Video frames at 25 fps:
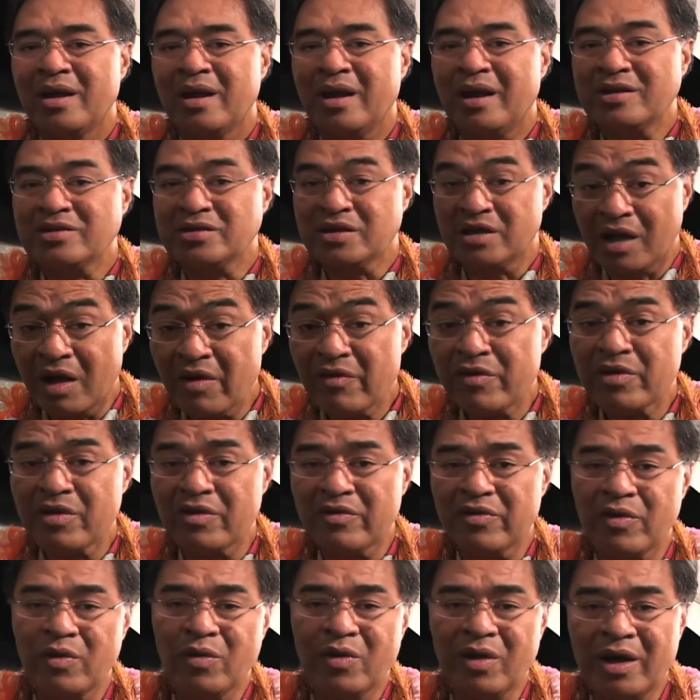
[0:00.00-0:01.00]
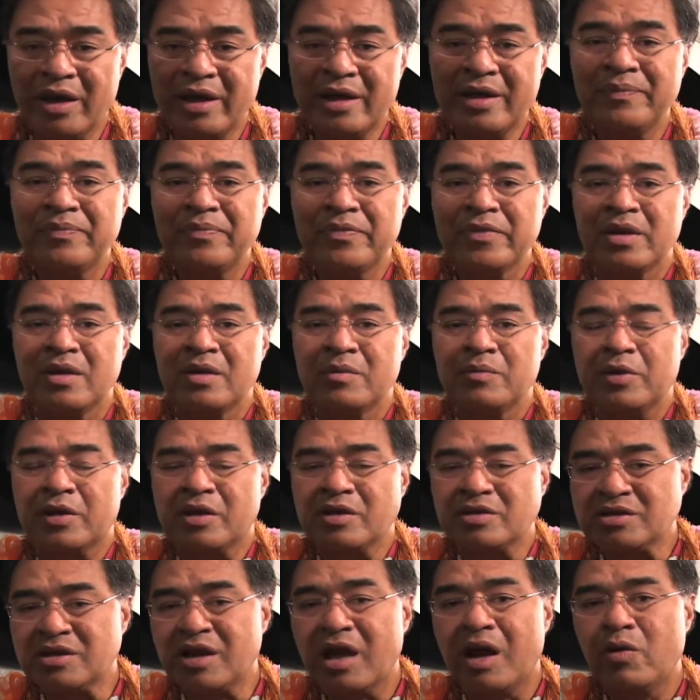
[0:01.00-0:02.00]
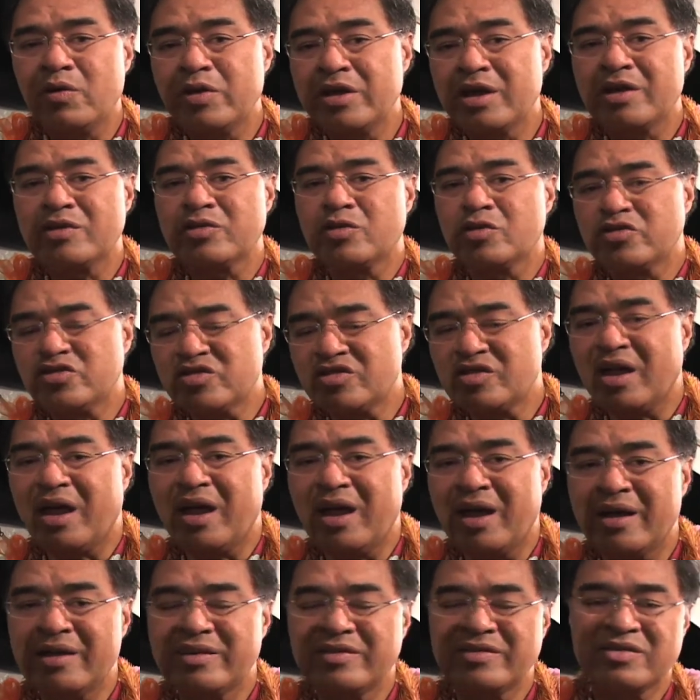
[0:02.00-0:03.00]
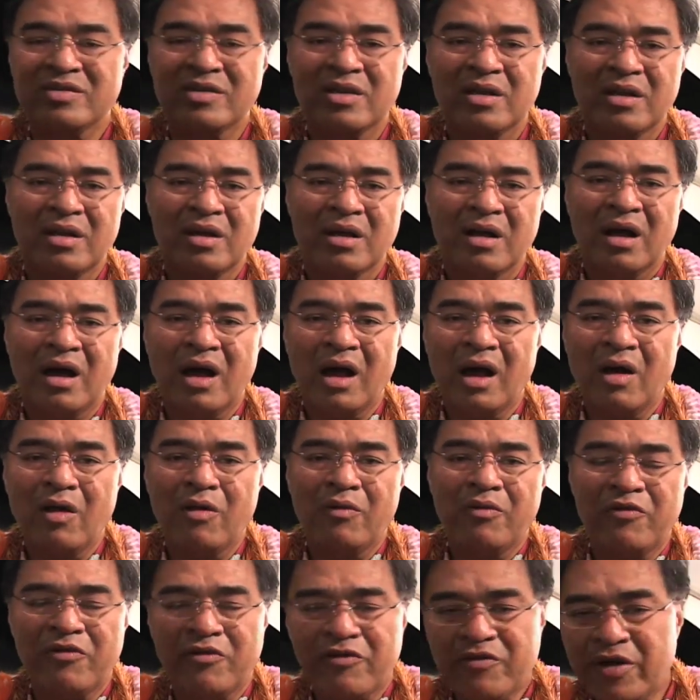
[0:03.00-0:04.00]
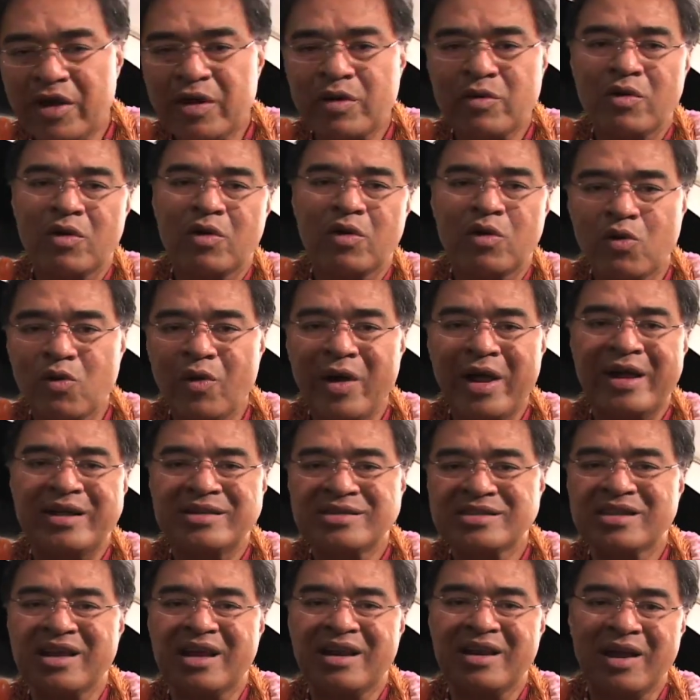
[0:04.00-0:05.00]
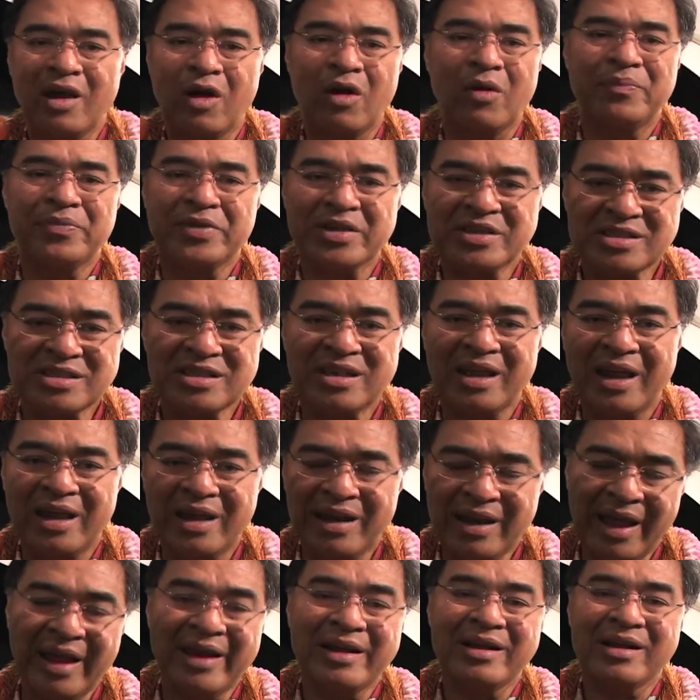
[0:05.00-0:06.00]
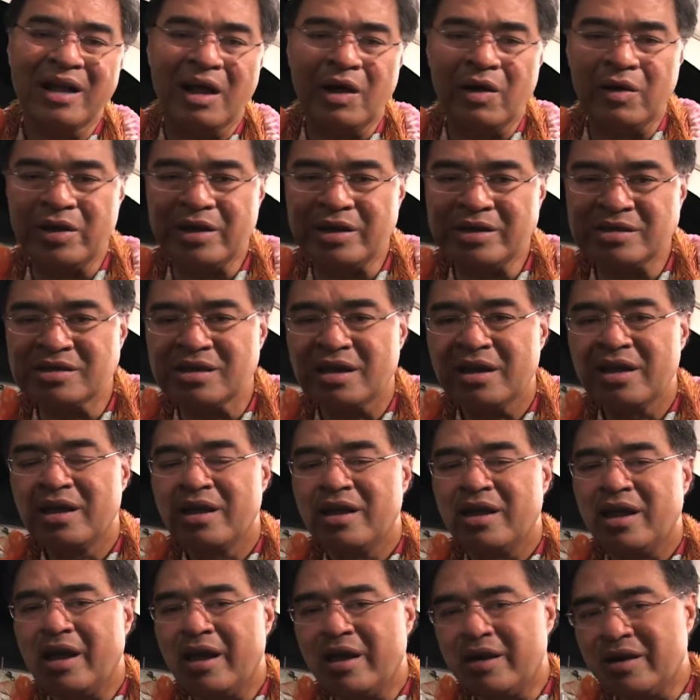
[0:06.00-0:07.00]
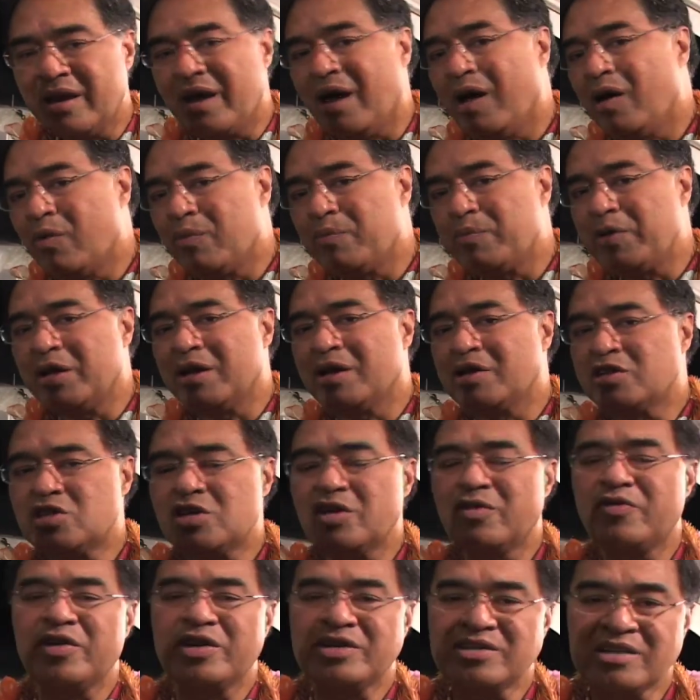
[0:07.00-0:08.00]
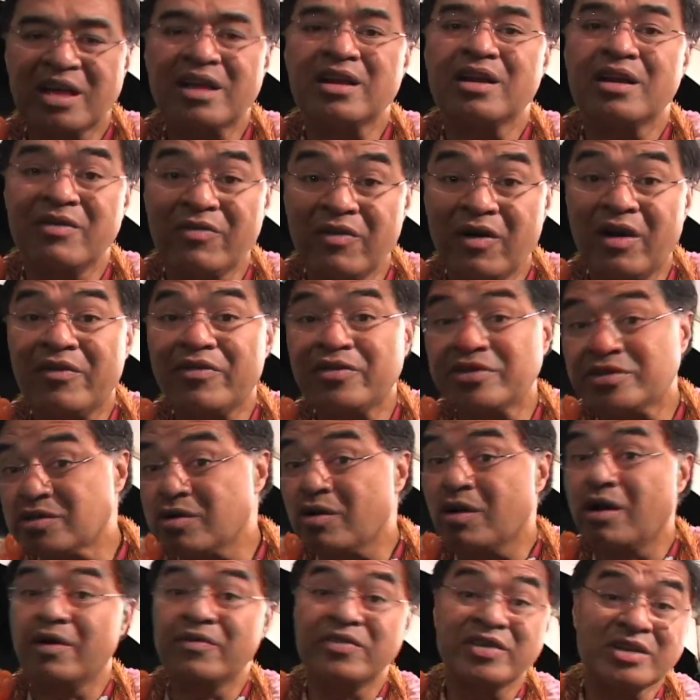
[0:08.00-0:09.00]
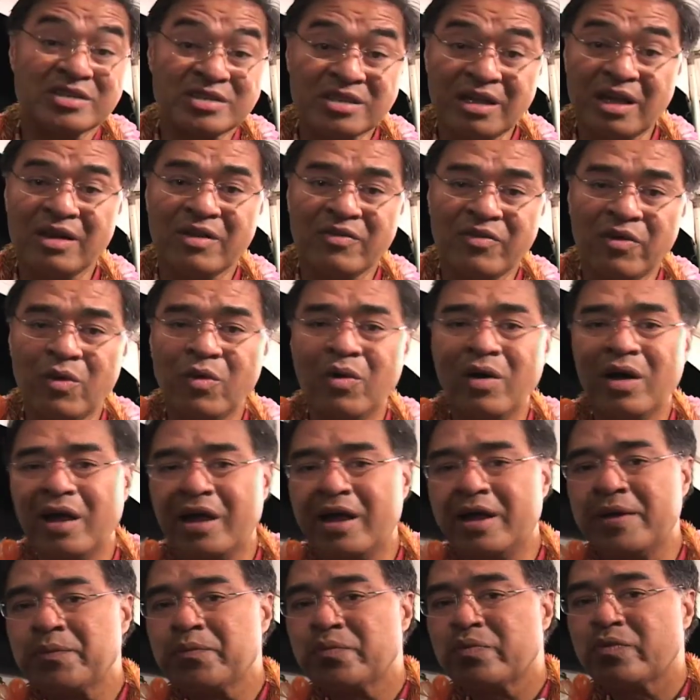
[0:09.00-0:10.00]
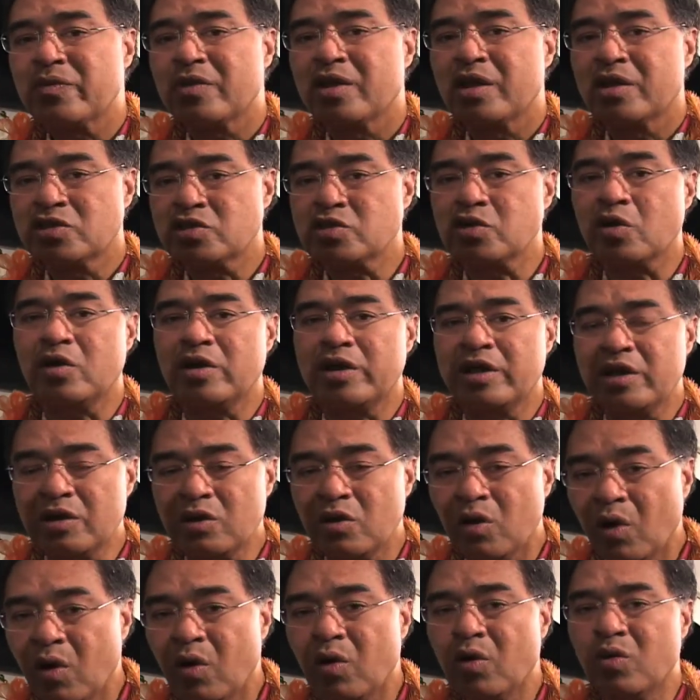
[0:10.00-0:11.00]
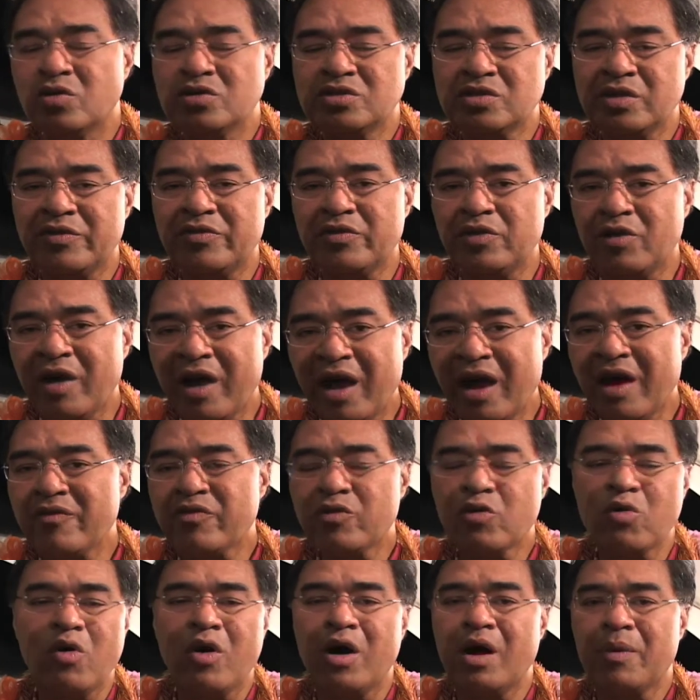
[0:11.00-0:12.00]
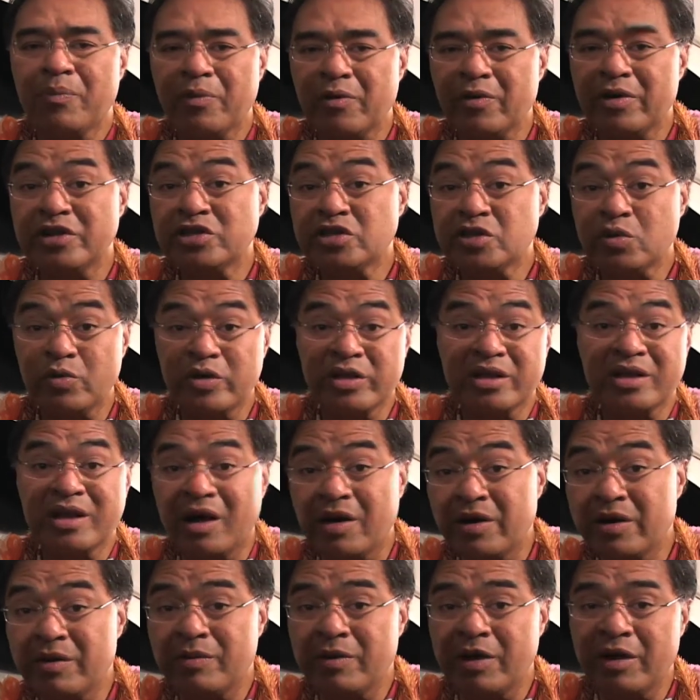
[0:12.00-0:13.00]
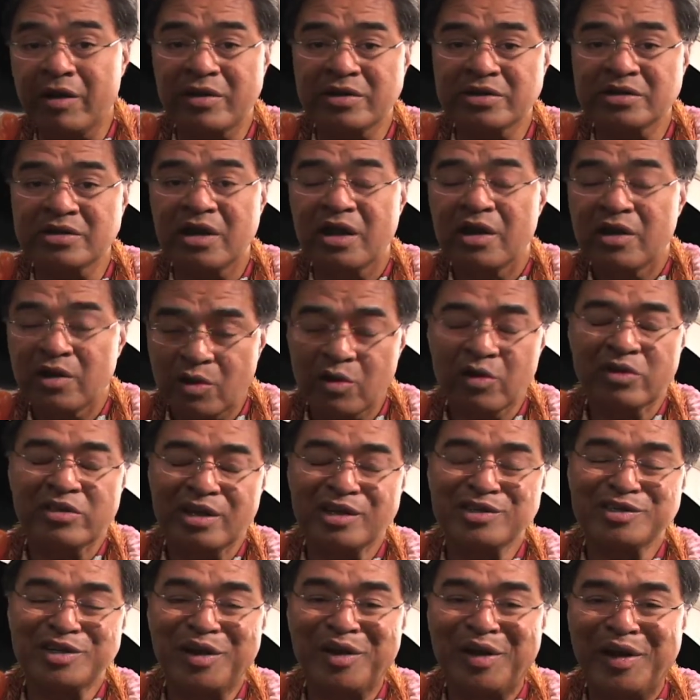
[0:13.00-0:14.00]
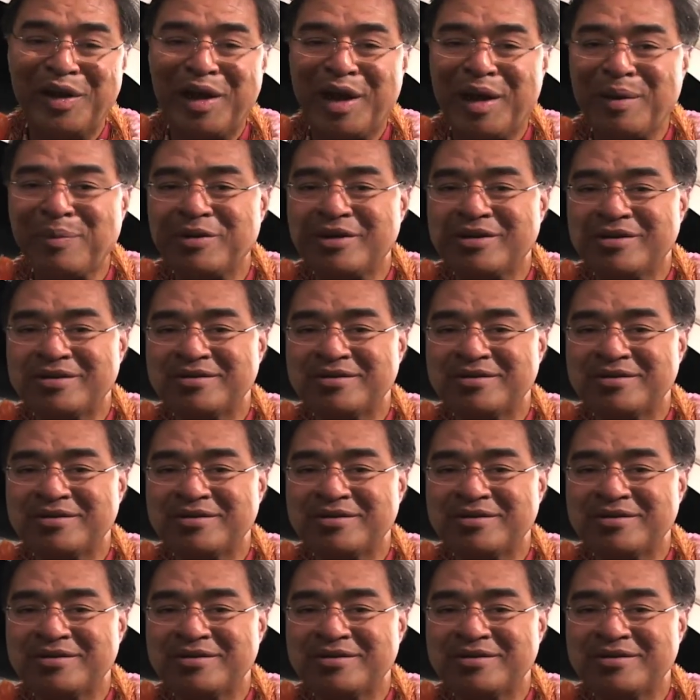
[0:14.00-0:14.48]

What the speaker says: as the governor of Hawaii, because now he understands how federal grants can help the state and counties, and now being a chief executive officer of the state of Hawaii, certainly he knows if you have cooperation with county mayors, good things are going to happen.